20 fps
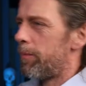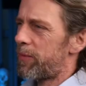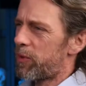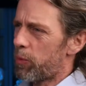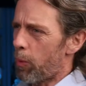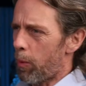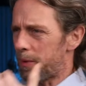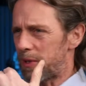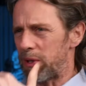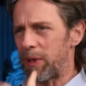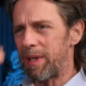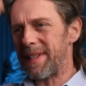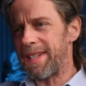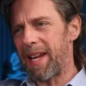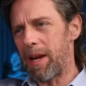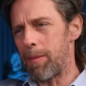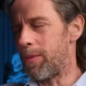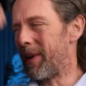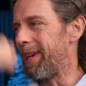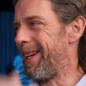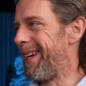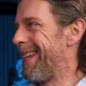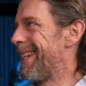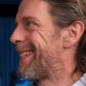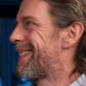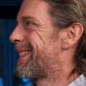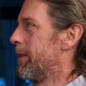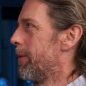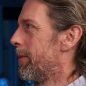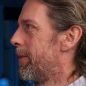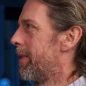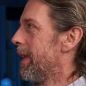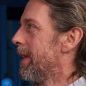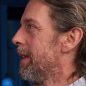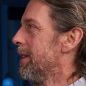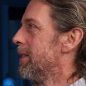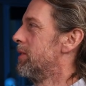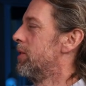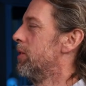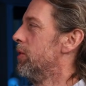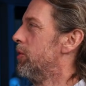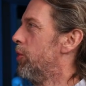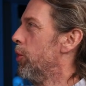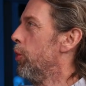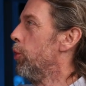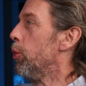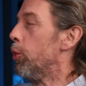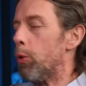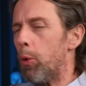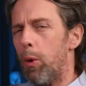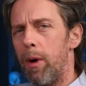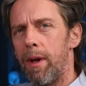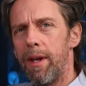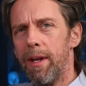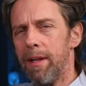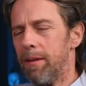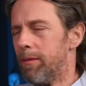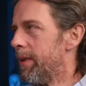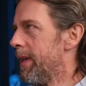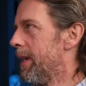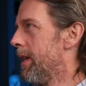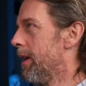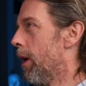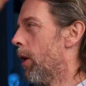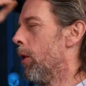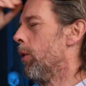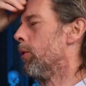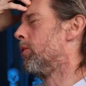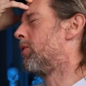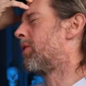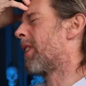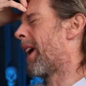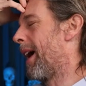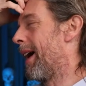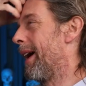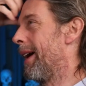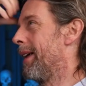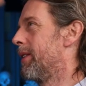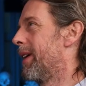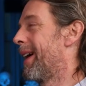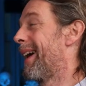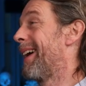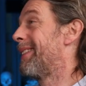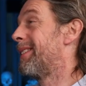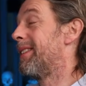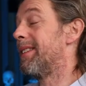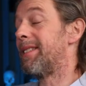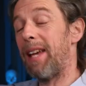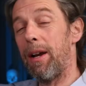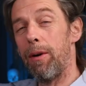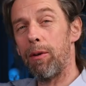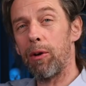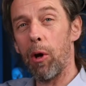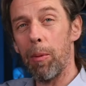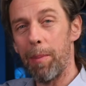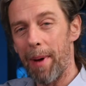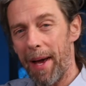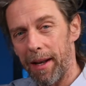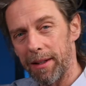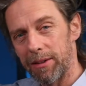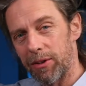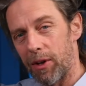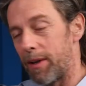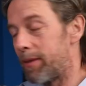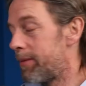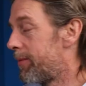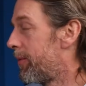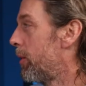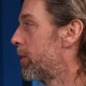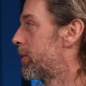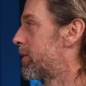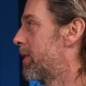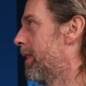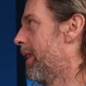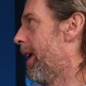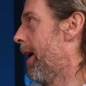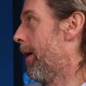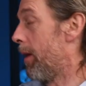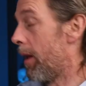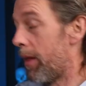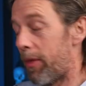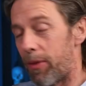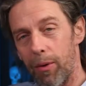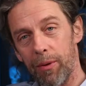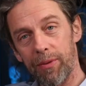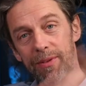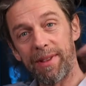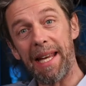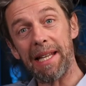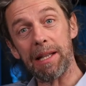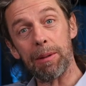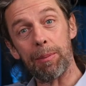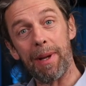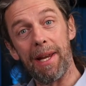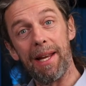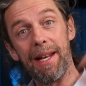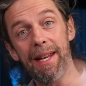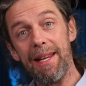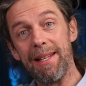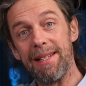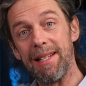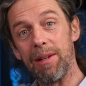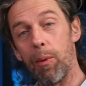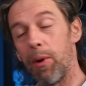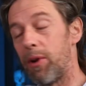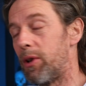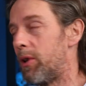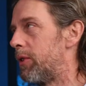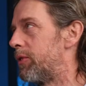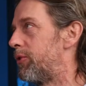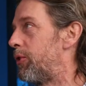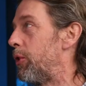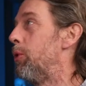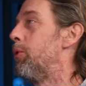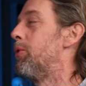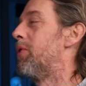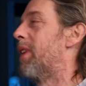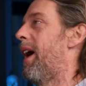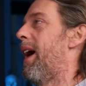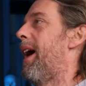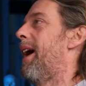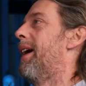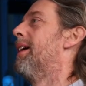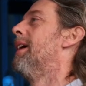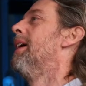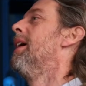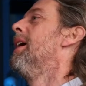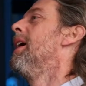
So I was looking down my list of things to do in videos and I had the Pterygopalatine fossa there and I thought that'll be an easy one, I'll do that.